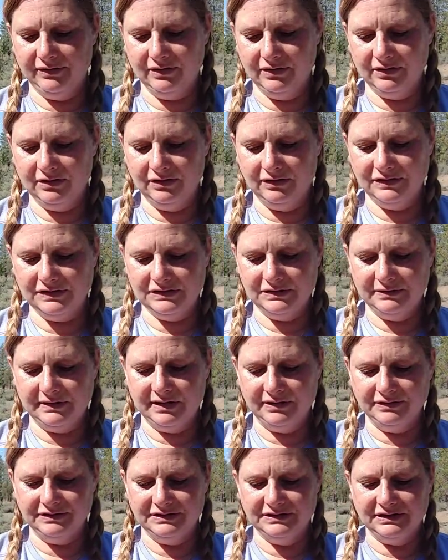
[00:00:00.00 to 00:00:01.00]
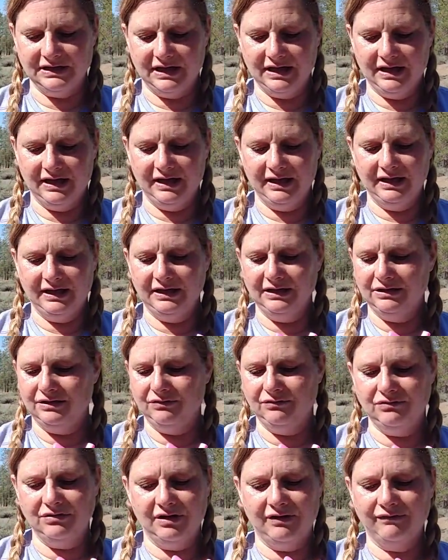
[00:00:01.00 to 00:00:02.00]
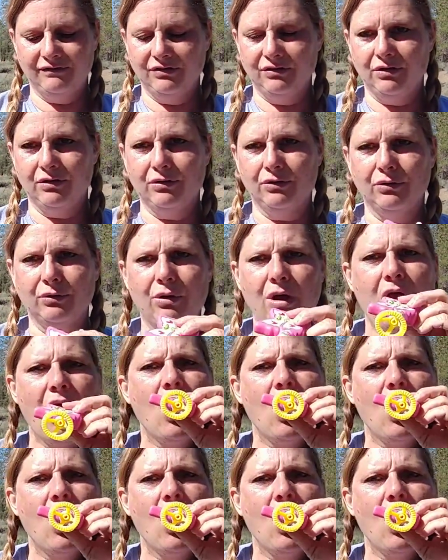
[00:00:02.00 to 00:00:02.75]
they're going to do outside. You never know.